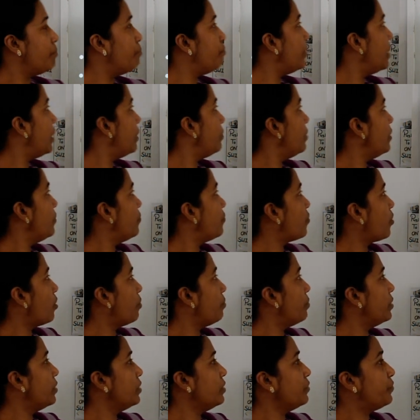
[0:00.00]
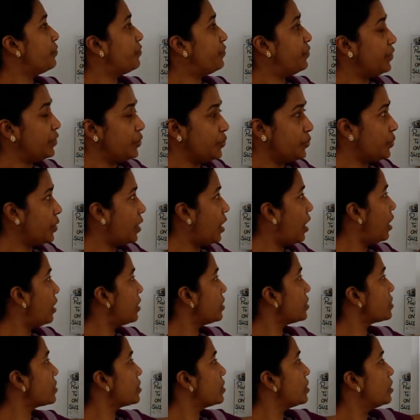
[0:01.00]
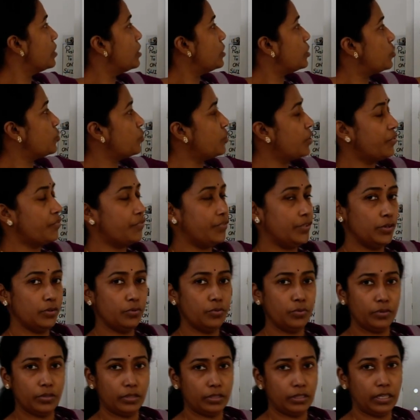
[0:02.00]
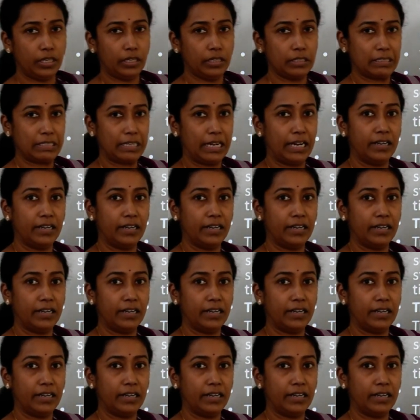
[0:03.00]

may be from a few hours to a few days.